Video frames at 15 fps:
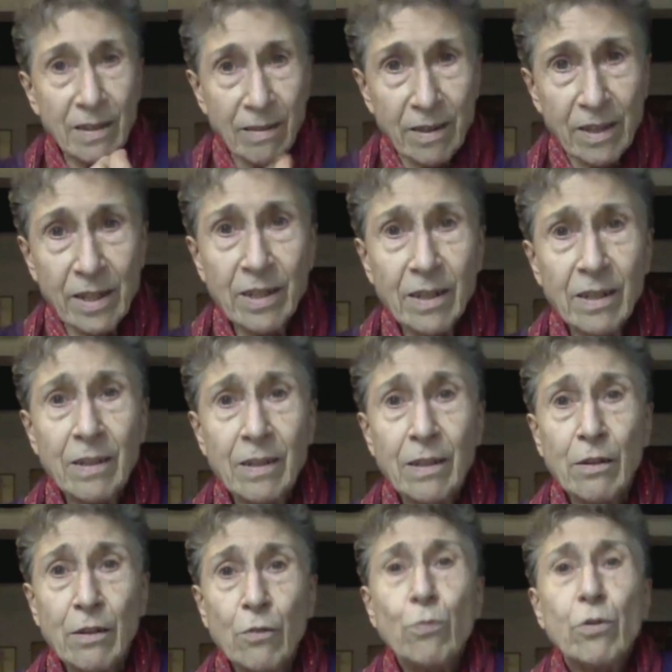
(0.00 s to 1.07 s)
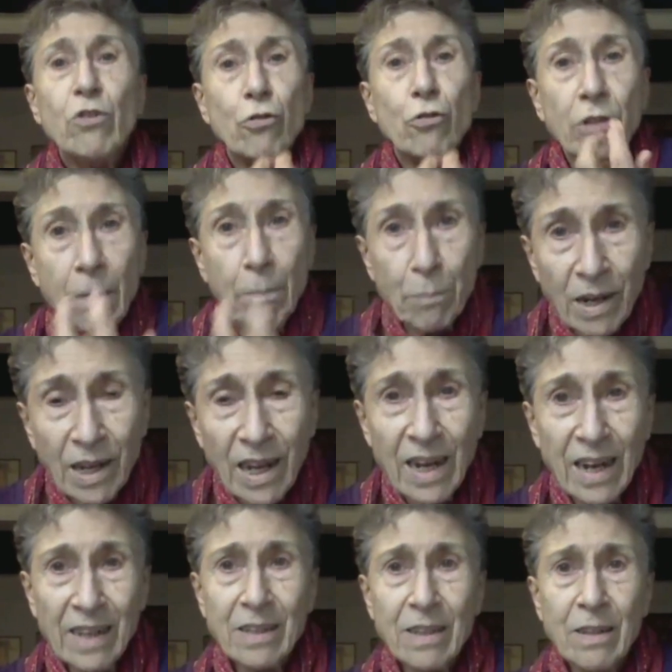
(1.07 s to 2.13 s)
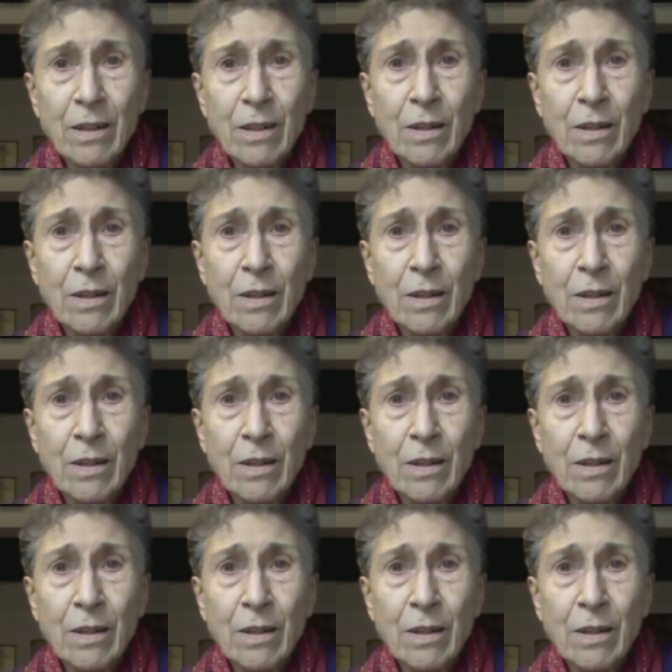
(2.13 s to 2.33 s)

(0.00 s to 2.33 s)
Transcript: think we should apply